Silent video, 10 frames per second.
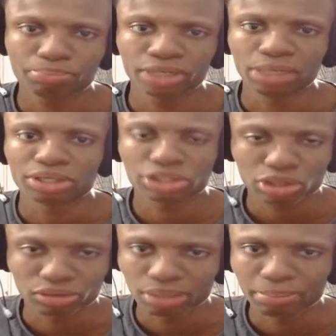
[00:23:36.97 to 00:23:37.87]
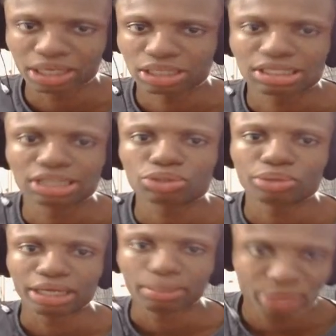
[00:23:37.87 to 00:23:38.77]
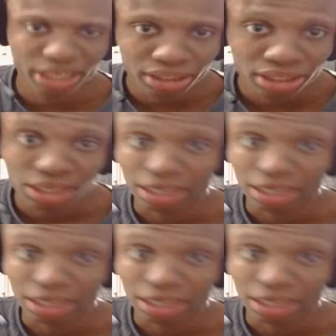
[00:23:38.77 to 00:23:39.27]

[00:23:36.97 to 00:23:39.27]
pretty much solve them, because that's how you get paid.